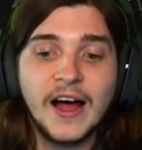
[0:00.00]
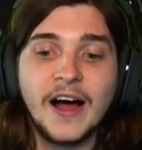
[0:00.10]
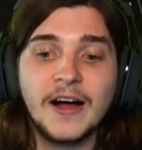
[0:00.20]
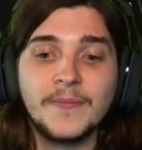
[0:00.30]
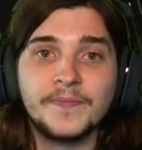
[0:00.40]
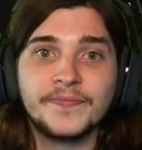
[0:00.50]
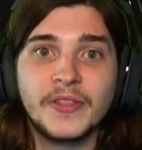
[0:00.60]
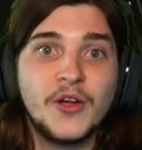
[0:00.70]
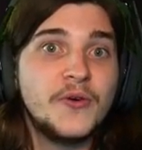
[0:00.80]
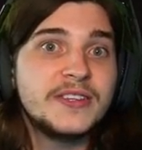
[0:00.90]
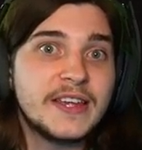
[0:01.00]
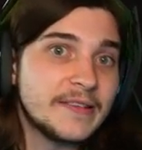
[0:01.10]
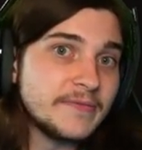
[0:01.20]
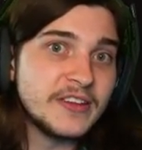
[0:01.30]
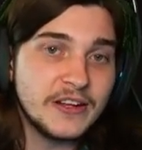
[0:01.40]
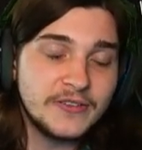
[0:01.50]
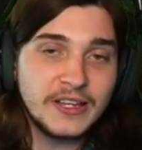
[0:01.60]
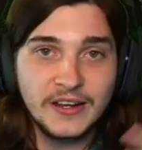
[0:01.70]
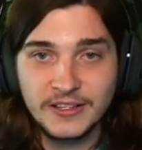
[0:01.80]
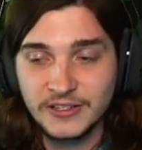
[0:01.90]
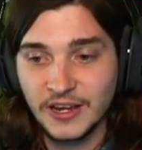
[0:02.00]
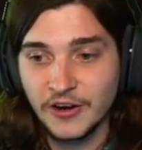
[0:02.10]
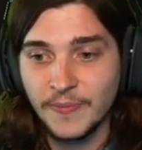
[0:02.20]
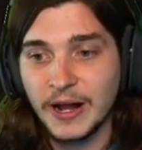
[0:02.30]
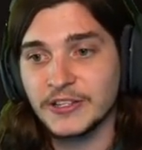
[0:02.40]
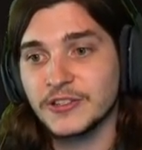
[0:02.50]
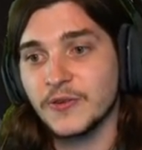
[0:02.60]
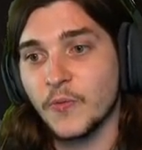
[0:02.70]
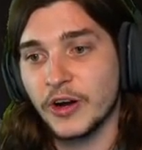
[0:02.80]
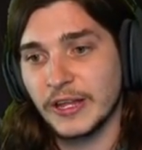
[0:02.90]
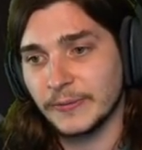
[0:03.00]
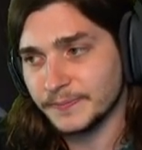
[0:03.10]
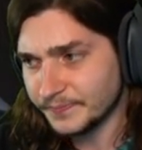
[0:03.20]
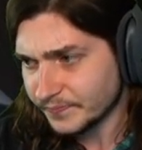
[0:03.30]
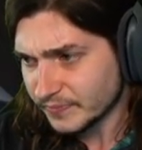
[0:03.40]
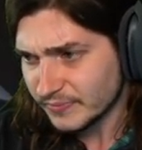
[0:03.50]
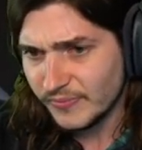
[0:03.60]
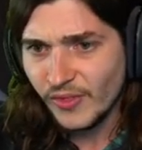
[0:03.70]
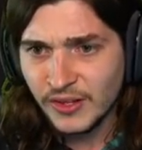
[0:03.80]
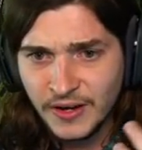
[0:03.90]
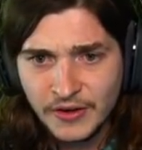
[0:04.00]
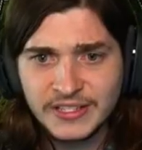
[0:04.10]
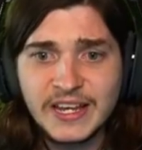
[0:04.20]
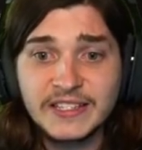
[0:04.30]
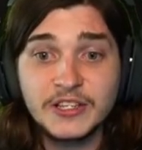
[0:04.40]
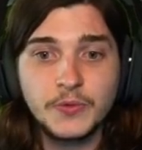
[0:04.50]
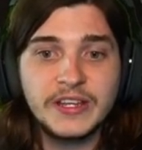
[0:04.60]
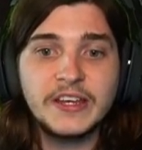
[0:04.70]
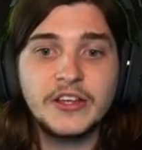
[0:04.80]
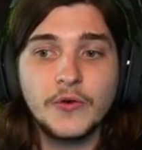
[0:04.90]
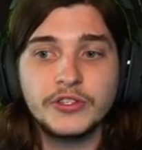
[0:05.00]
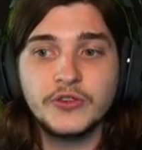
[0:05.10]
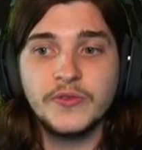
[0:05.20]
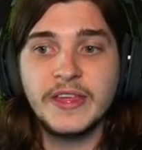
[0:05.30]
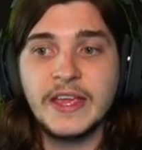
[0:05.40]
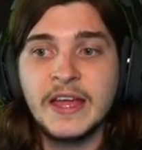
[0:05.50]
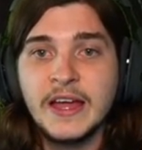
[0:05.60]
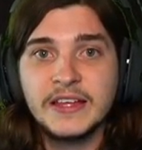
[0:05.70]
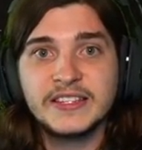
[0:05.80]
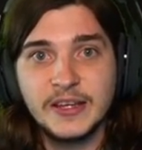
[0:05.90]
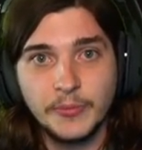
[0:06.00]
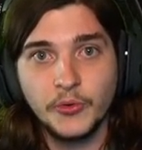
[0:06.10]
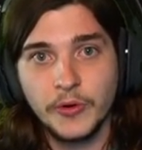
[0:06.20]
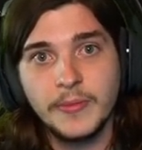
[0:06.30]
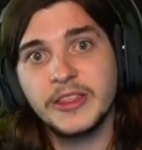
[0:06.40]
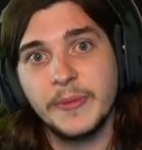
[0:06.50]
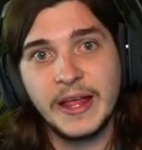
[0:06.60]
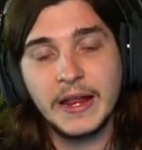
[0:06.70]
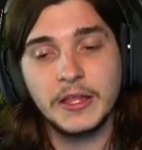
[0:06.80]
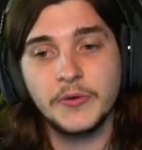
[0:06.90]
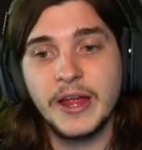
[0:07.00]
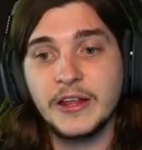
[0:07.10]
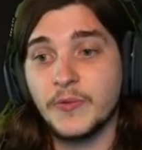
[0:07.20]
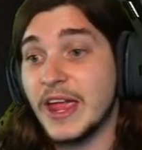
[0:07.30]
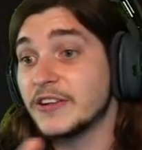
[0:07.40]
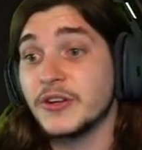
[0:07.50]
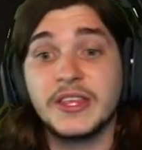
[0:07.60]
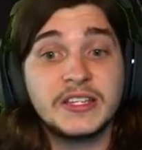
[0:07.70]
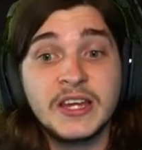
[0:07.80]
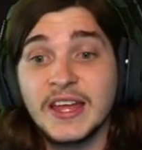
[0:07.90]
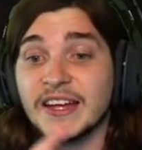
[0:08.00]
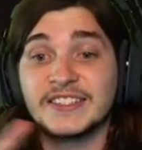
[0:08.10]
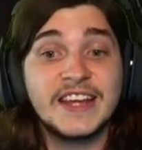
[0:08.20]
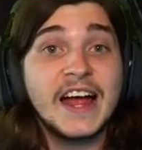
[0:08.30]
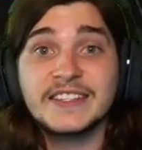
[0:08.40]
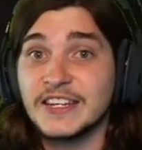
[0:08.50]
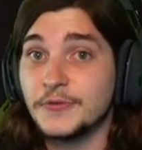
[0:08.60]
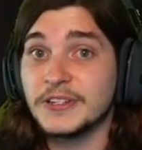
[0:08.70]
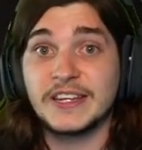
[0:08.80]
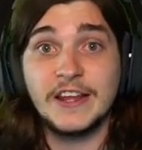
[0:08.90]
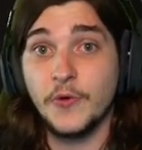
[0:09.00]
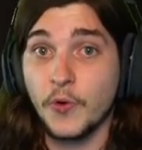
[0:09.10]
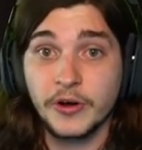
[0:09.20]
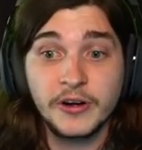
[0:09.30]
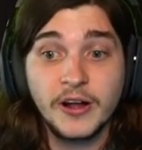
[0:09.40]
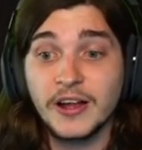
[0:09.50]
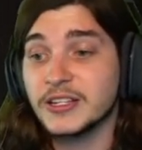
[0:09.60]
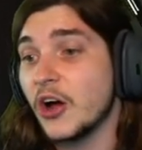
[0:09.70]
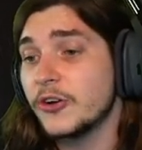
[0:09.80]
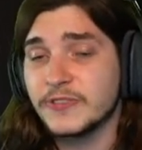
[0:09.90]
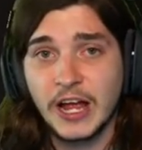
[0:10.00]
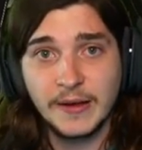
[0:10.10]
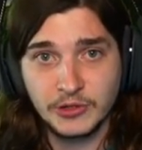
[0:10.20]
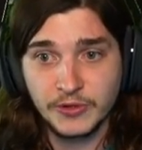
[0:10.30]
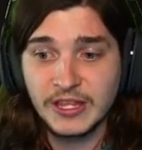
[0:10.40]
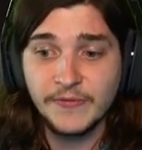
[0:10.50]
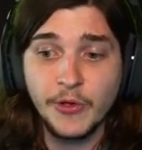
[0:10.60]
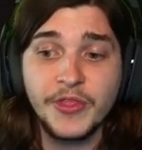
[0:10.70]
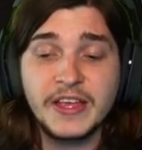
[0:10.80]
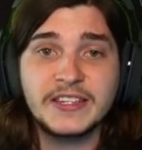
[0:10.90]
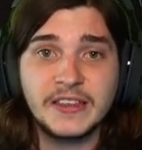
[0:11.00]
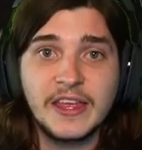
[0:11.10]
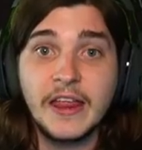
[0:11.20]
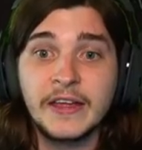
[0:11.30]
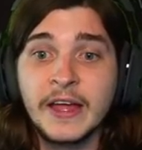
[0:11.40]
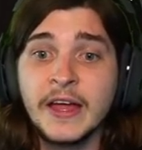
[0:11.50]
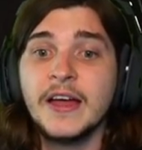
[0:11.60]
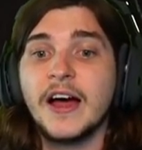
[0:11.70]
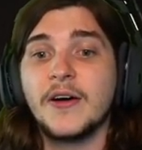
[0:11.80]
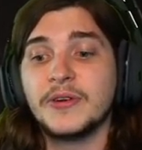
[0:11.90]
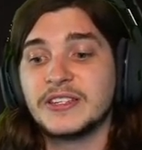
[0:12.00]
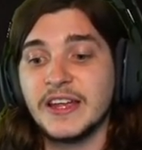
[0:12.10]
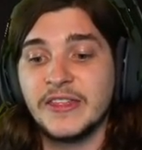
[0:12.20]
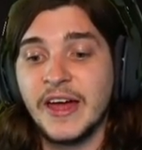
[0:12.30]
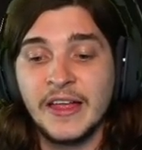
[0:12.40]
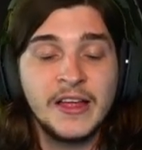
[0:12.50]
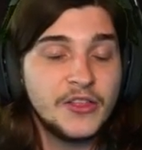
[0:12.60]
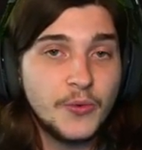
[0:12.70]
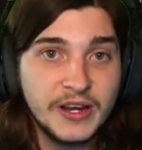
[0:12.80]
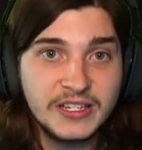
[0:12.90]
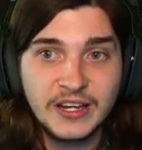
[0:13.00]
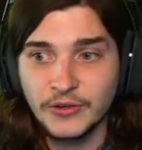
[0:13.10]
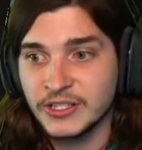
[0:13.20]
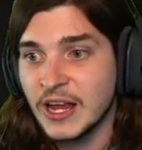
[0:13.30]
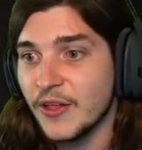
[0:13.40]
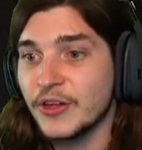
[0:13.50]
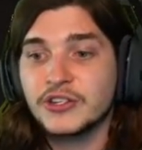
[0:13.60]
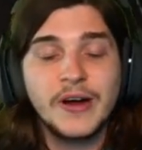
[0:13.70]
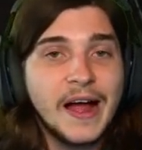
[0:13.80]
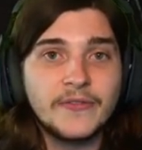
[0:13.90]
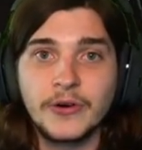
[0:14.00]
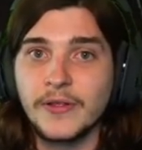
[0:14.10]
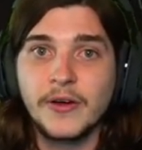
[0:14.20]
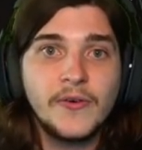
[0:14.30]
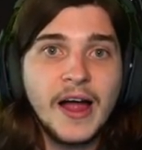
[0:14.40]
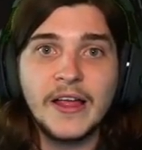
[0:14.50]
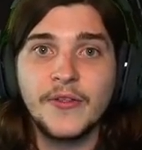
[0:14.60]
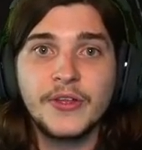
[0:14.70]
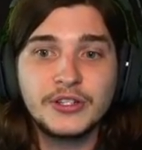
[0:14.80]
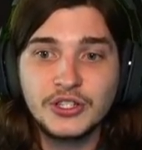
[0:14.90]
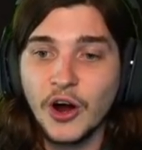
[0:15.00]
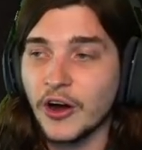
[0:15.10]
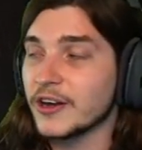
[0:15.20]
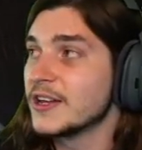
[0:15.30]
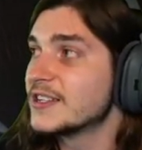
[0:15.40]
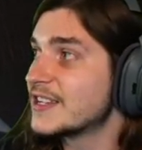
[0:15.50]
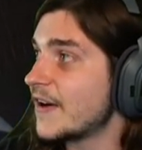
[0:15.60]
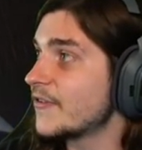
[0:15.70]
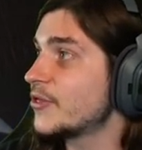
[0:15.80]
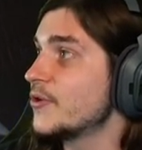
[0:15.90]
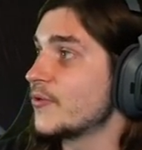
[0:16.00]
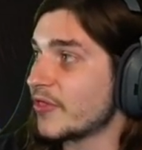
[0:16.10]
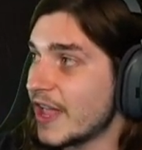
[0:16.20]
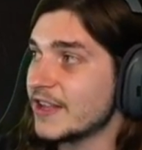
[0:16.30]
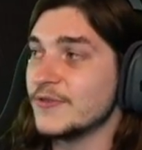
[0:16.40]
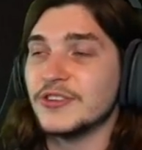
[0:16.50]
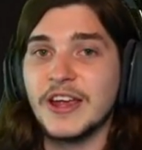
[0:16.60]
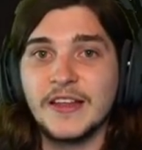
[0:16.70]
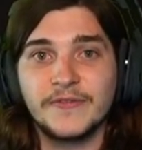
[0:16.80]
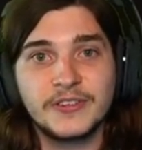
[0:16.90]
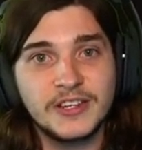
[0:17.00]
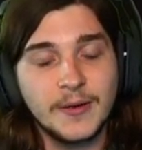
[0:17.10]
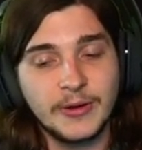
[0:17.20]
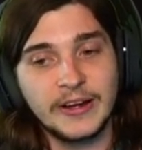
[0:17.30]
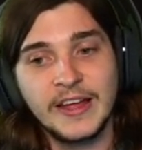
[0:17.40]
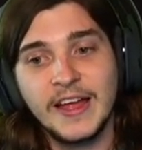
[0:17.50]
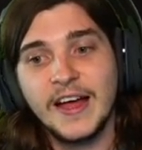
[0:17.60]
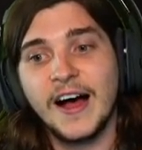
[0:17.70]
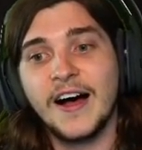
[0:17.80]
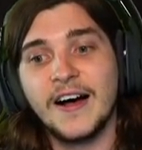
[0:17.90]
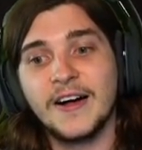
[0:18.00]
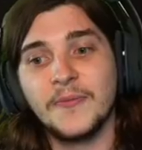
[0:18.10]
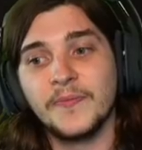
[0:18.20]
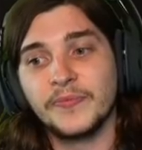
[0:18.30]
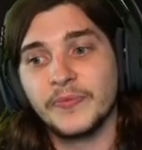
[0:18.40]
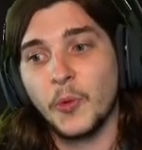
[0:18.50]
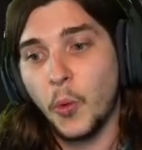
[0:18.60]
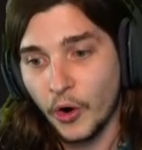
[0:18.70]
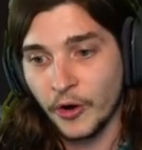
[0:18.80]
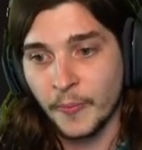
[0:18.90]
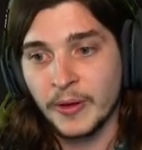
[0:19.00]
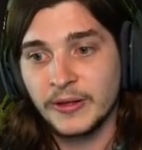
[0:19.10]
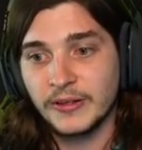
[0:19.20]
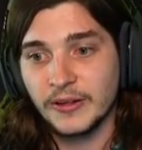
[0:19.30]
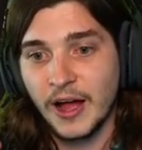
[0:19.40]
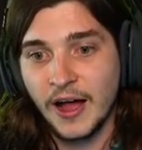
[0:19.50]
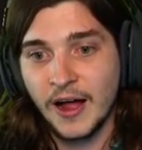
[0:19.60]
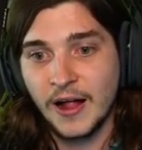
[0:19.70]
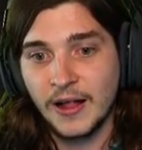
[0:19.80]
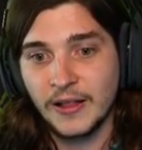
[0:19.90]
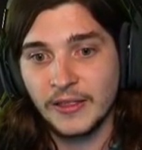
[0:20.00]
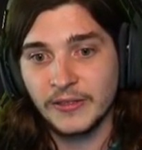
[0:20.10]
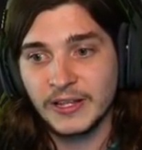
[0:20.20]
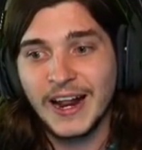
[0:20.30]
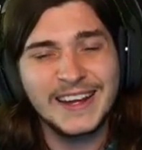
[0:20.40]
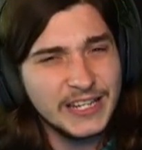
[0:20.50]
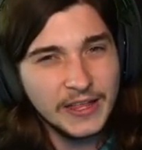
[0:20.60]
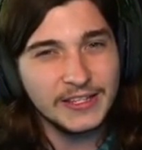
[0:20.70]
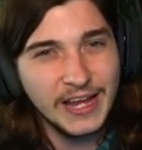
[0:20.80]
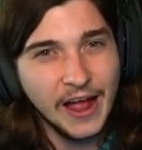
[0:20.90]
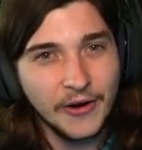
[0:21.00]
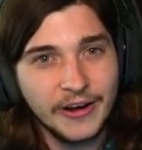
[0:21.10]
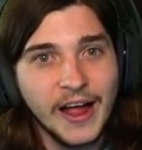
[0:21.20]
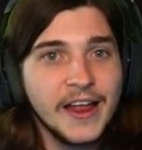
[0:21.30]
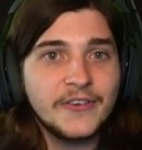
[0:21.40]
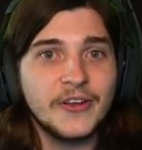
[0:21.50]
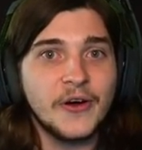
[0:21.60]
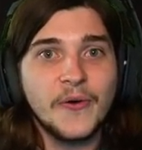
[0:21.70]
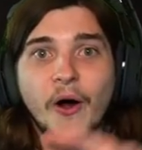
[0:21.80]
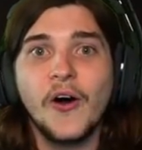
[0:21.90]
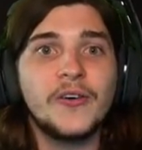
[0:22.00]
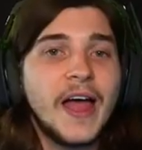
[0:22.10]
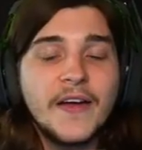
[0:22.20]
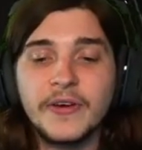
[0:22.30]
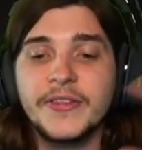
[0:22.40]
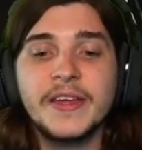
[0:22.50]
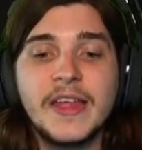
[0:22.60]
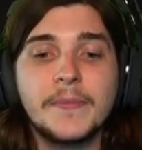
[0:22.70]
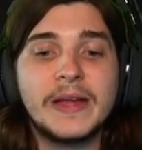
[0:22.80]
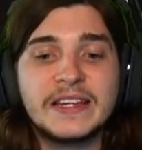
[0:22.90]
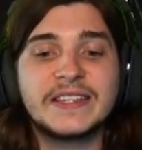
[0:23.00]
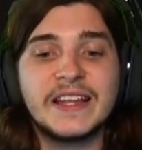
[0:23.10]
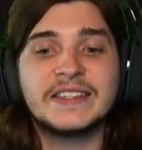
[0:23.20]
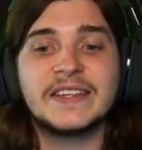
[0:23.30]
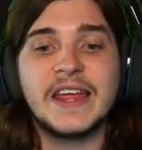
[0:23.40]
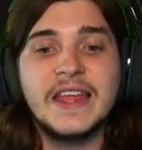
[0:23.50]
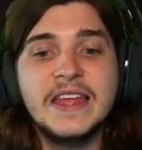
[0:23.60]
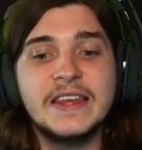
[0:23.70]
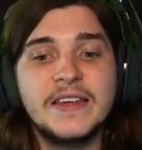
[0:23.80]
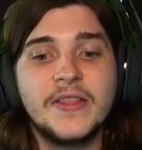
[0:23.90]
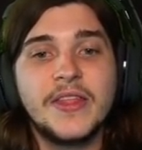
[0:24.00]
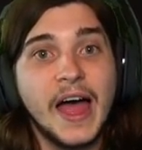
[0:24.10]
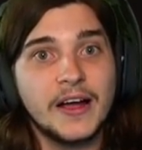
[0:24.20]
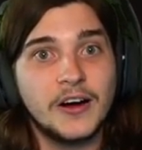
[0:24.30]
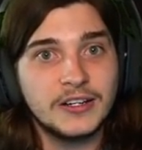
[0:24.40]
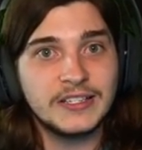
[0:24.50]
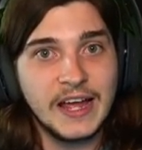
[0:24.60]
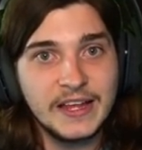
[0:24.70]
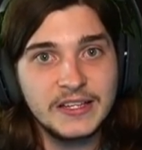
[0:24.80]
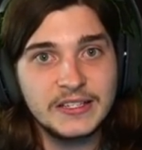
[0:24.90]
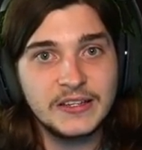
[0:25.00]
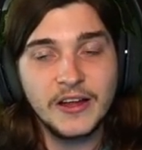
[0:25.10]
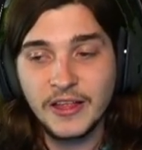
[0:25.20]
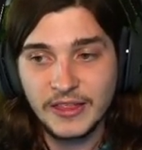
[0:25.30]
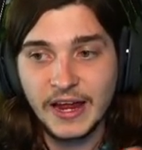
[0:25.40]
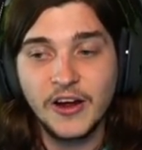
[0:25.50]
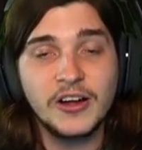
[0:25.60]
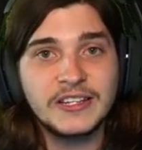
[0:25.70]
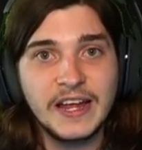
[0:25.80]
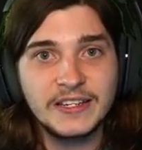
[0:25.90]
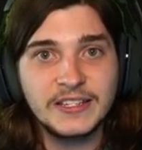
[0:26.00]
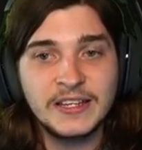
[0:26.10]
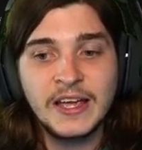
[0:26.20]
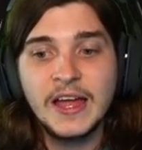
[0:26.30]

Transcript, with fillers: Um, who is it? You know, getting us, getting our minds working. Now to test this, we did go to the symbol room at the beginning of the raid and we entered this exact sequence in order a ton of times with different things at the end. Uh, we said that the witness kills the traveler, the light, the dark, Savathûn. Thank you, Jan, for subbing. Um, worm. Uh, did I say the tower? I don't know. All everything that makes sense in that contest, in that context,